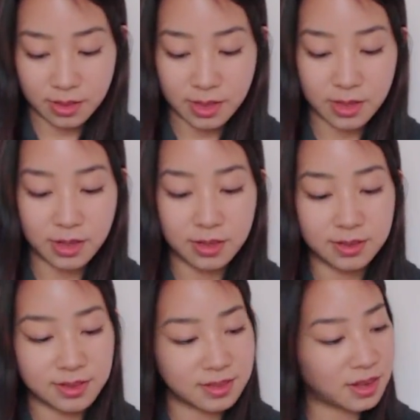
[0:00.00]
these
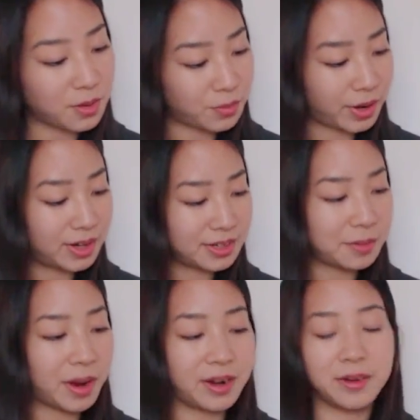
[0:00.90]
random
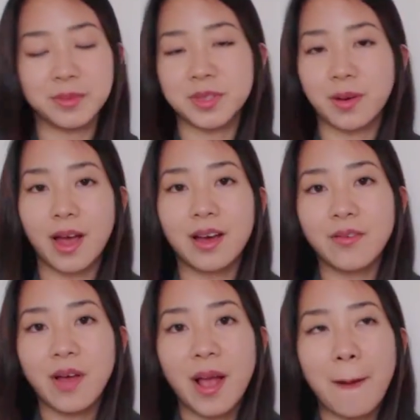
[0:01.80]
items. So I have
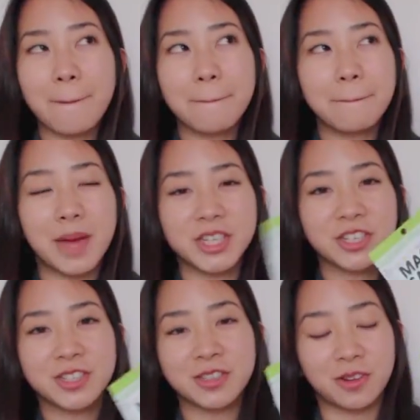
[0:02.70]

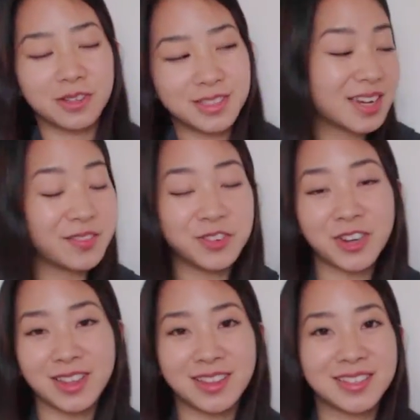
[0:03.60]
magic salt. Never
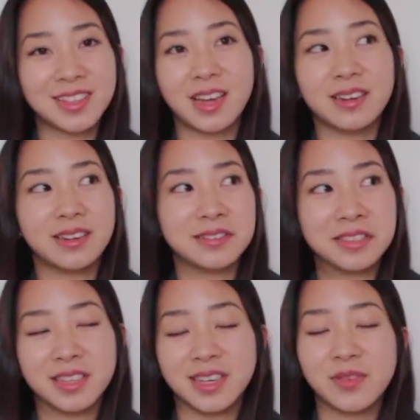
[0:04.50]
tried this. I didn't
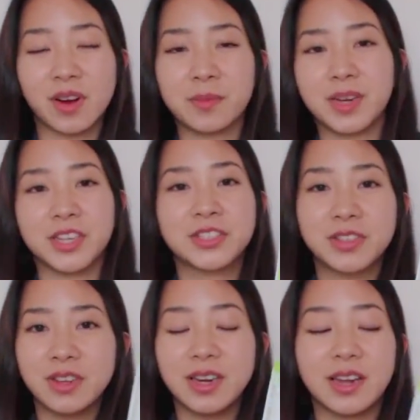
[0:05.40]
see any recommendations
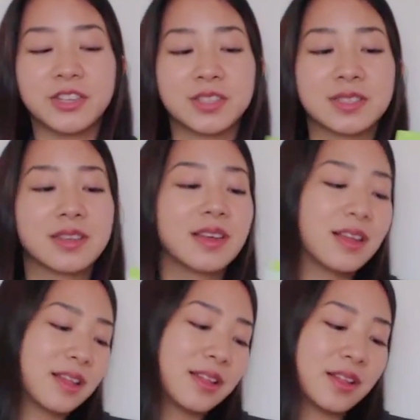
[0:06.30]
on it. I just
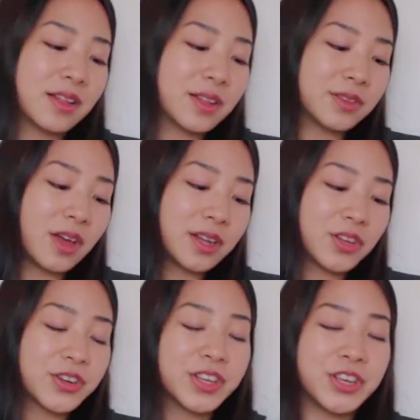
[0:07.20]
thought it
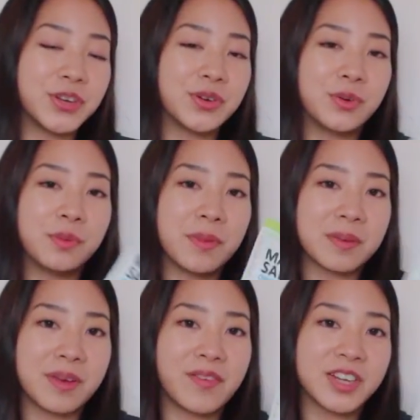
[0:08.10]
looked cute. It would make
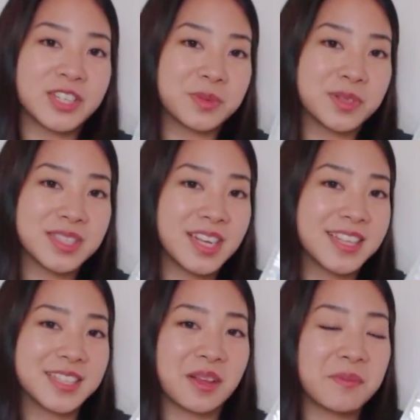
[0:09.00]
my vegetables
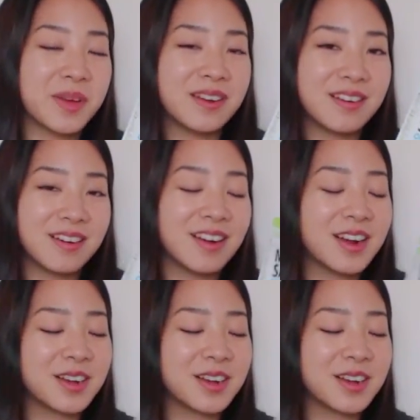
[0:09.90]
taste a lot better.